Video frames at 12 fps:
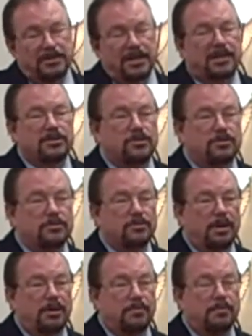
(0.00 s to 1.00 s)
tend
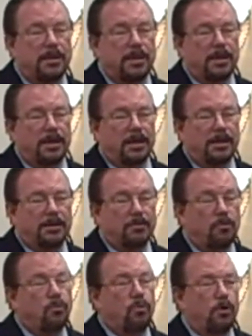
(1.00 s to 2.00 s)
to
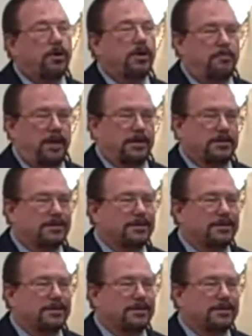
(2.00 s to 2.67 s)
work a bit.